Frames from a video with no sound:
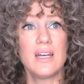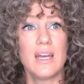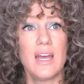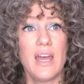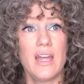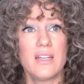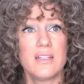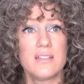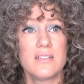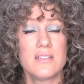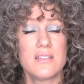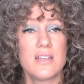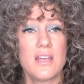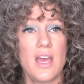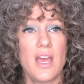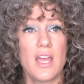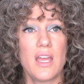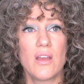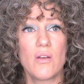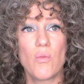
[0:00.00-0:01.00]
And
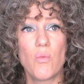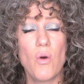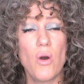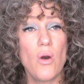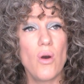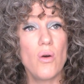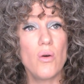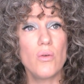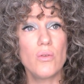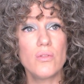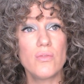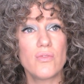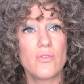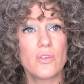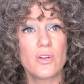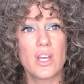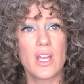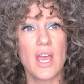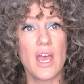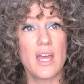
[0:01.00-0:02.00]
I won't
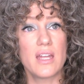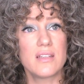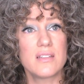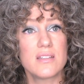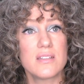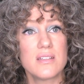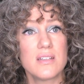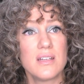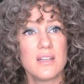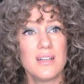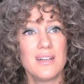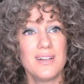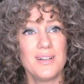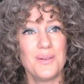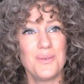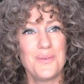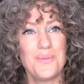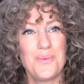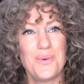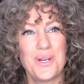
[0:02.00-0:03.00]
forget
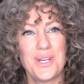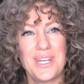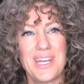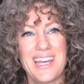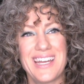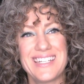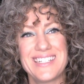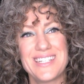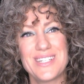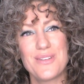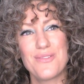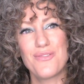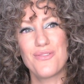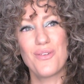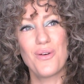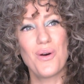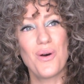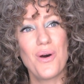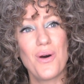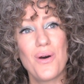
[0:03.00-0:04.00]
what I did
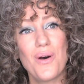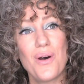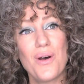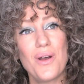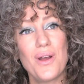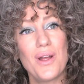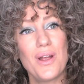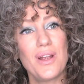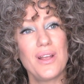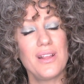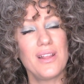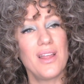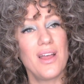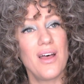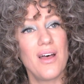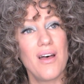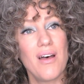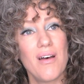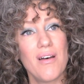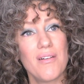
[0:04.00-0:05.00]
for
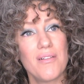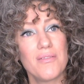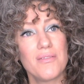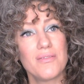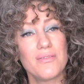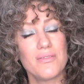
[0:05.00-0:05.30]
love